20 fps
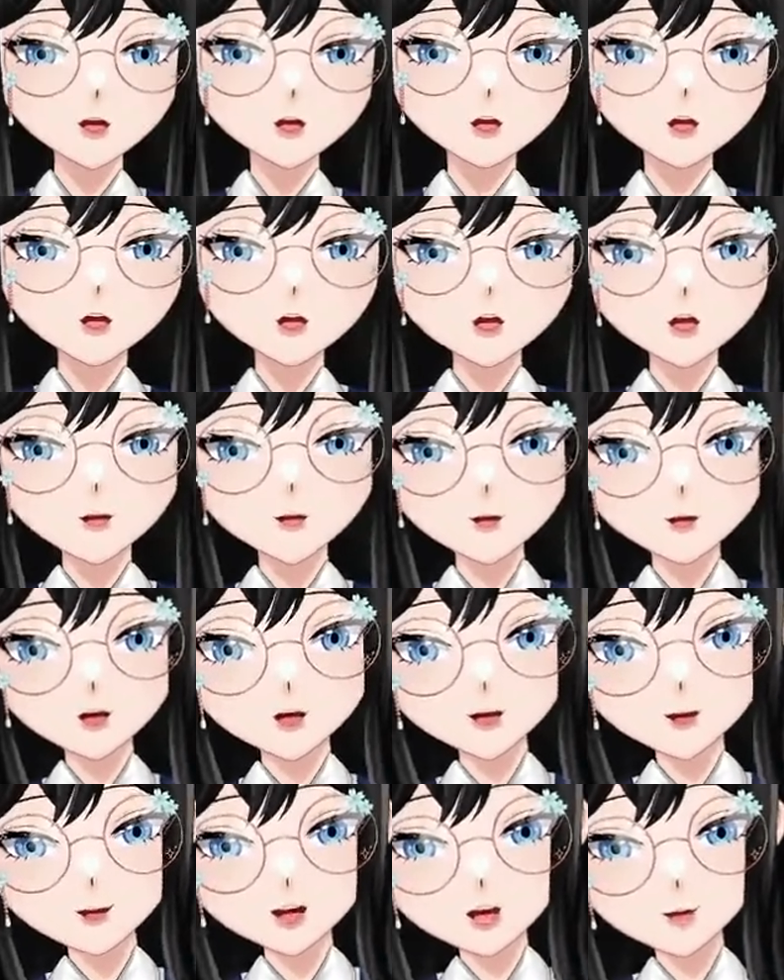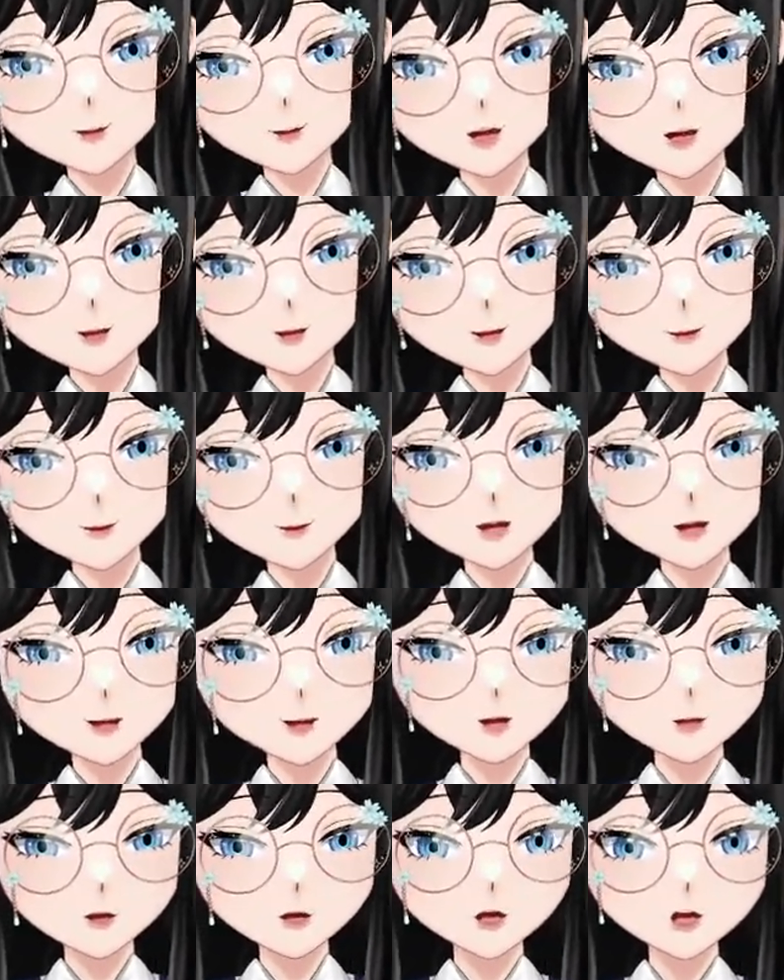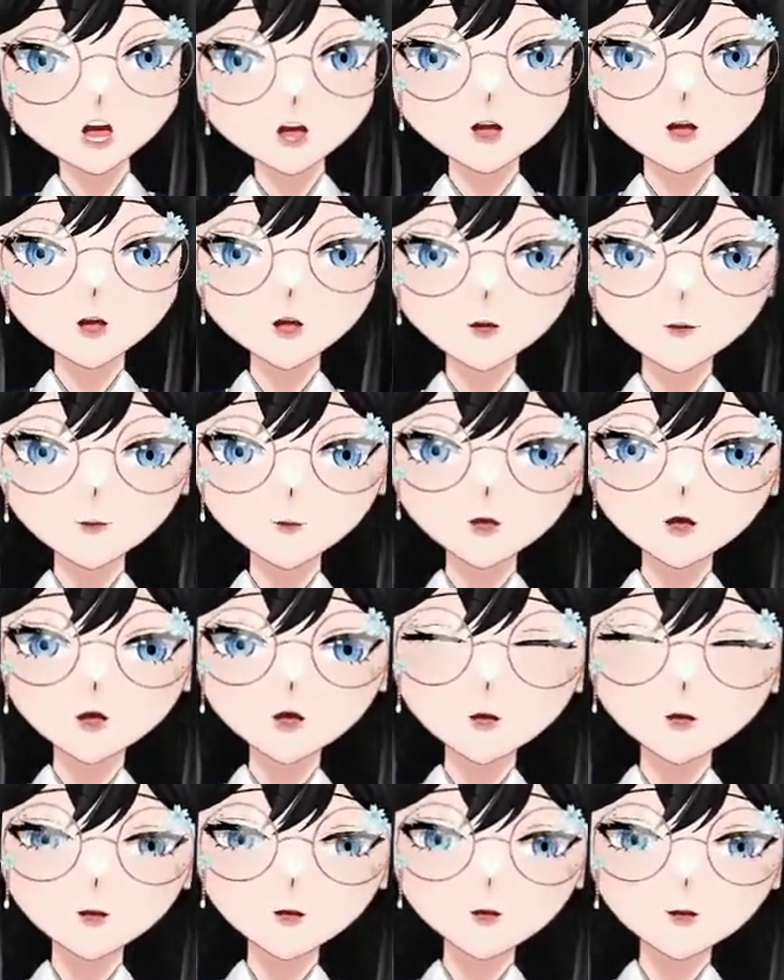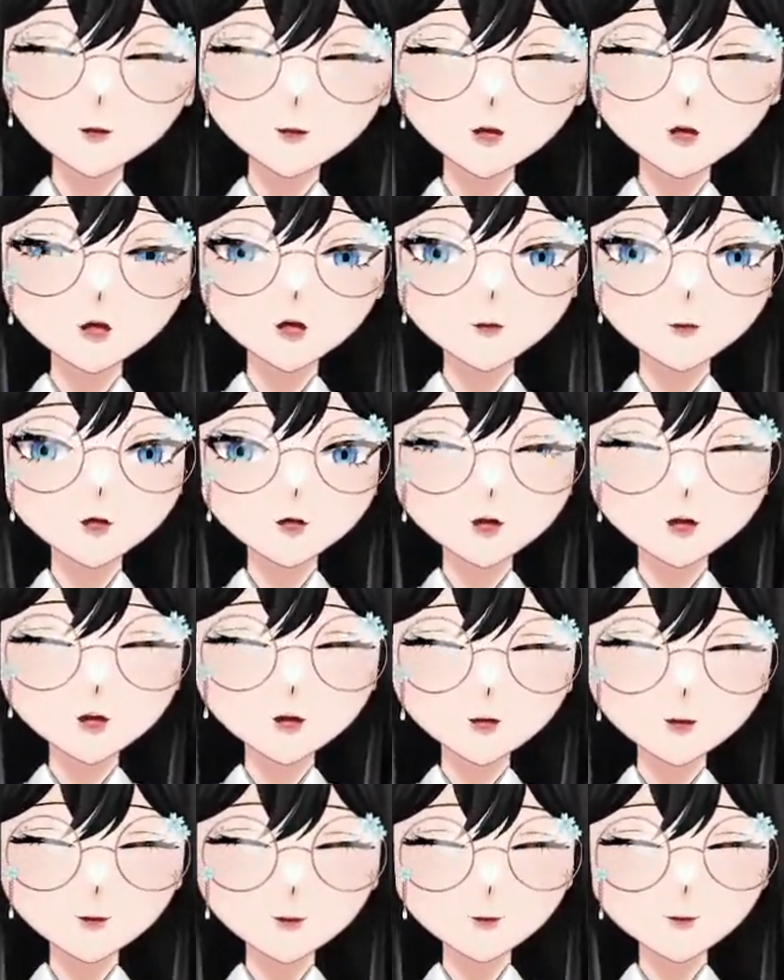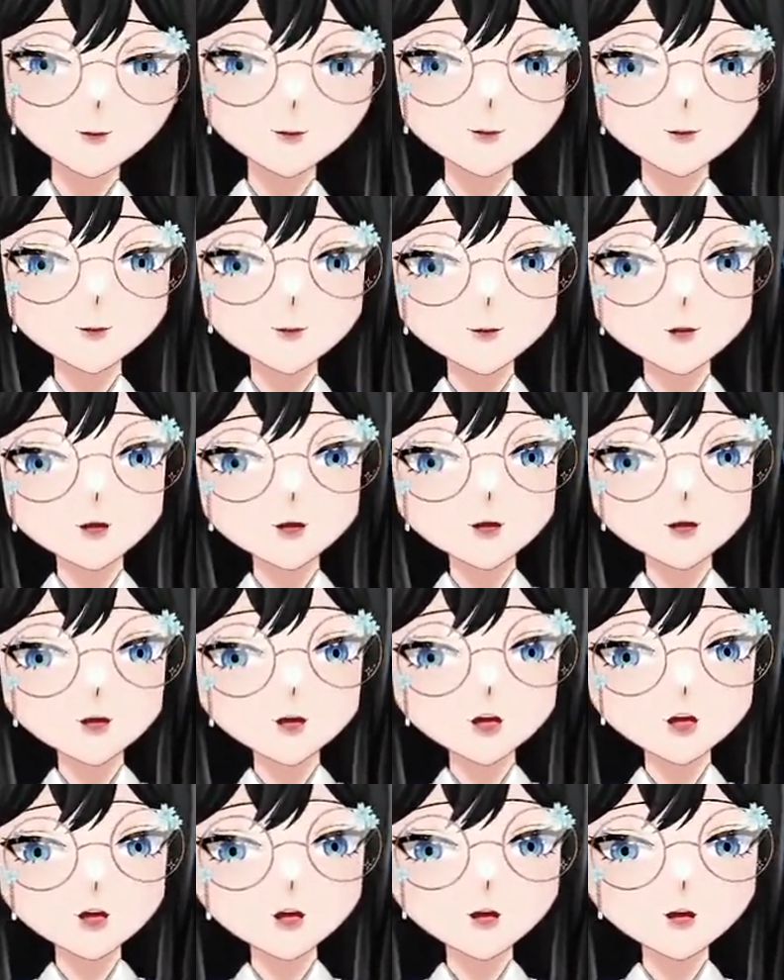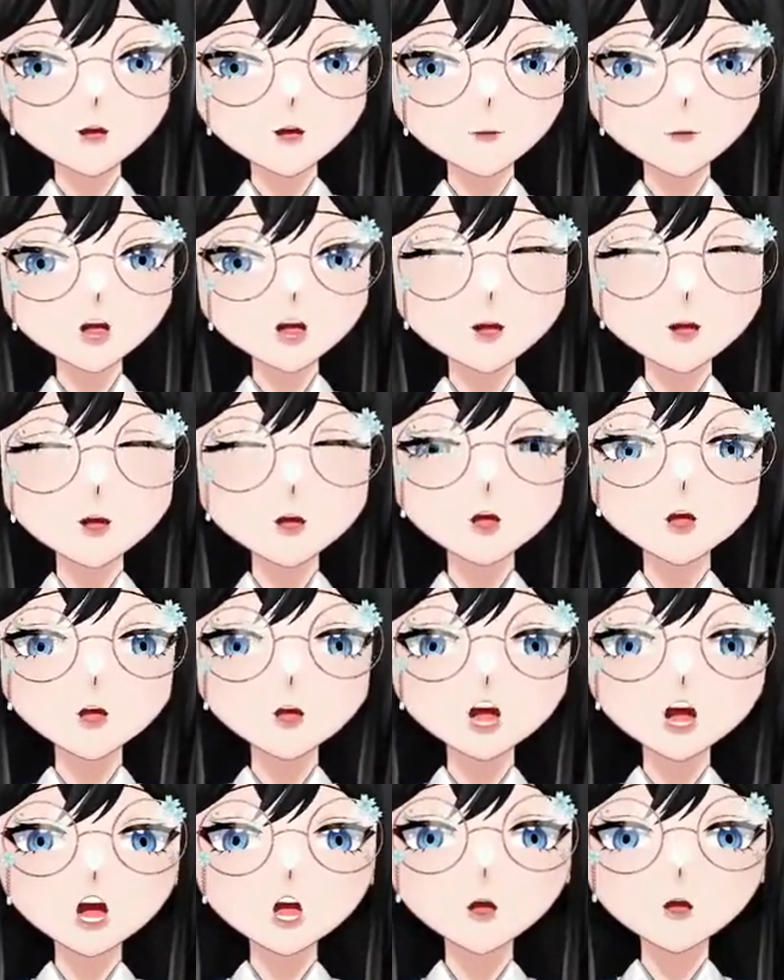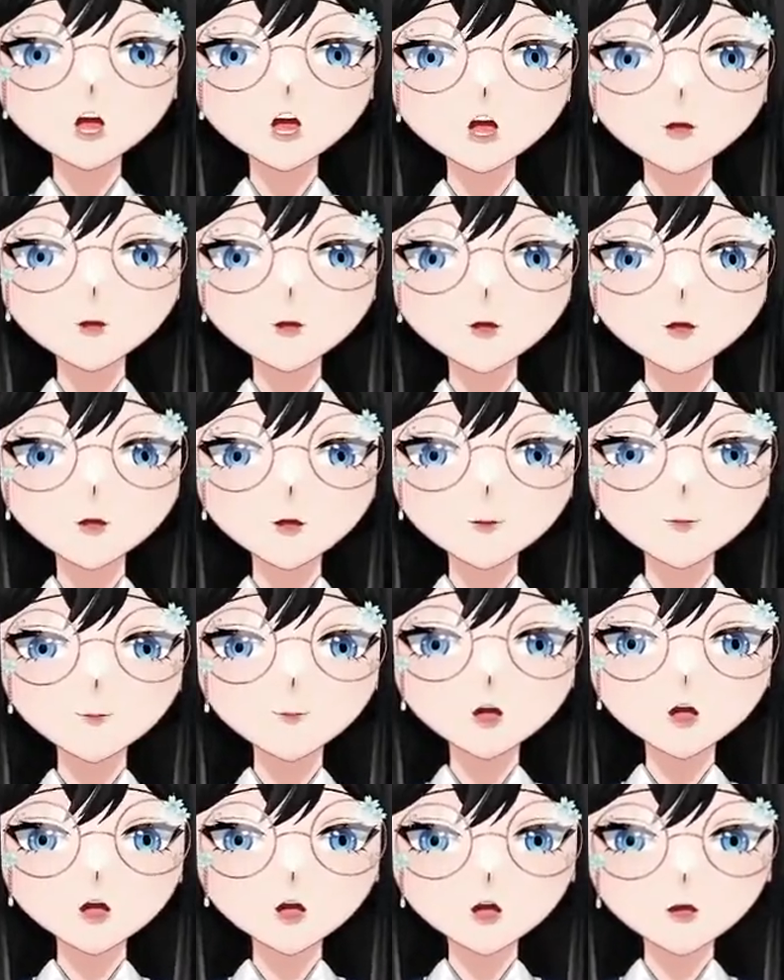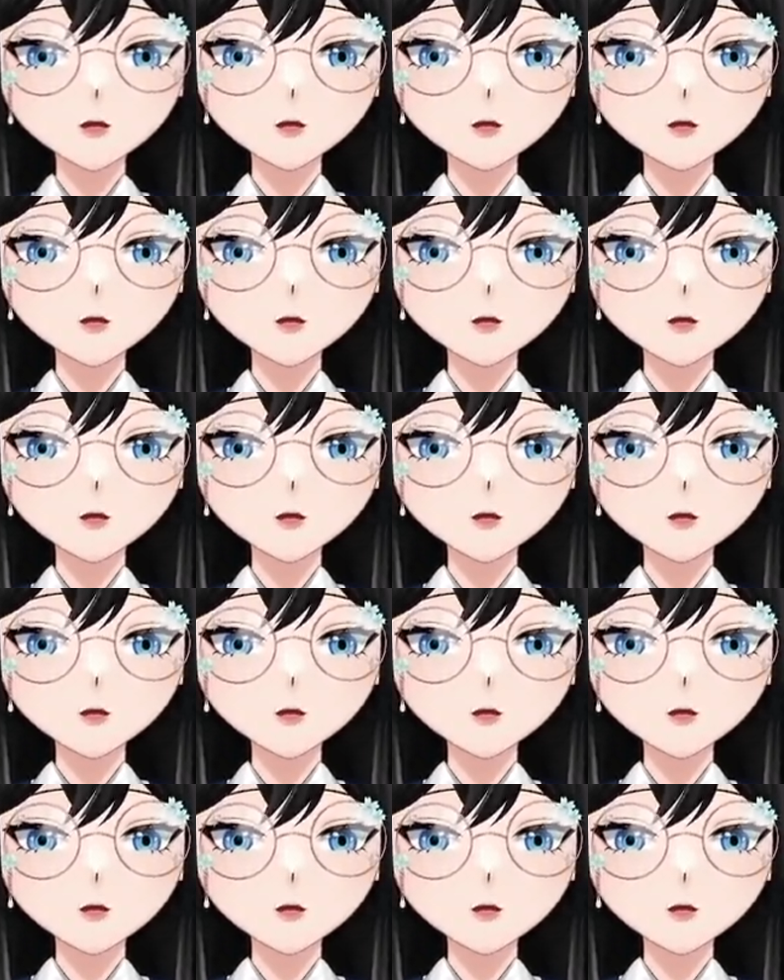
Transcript: Also has apical and basal polarity for nutrient uptake, and the apical surface